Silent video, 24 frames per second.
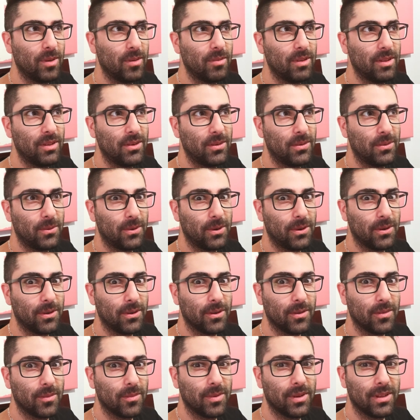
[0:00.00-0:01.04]
maybe in
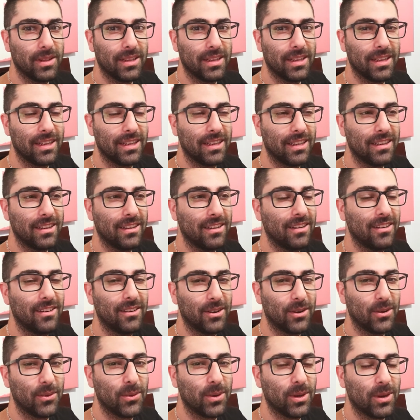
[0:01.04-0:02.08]
Toronto, but not in
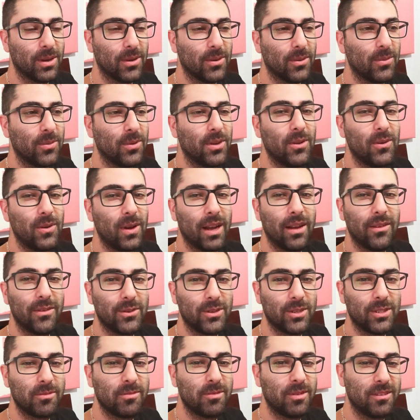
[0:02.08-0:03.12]
Ottawa. We don't have
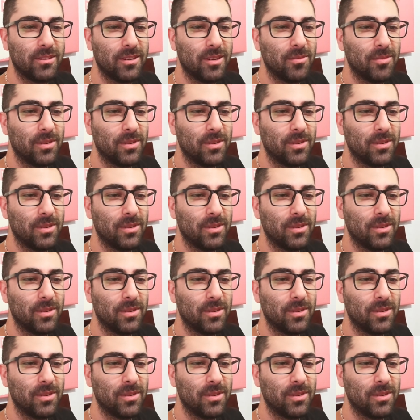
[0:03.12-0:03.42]
Krispy Kreme.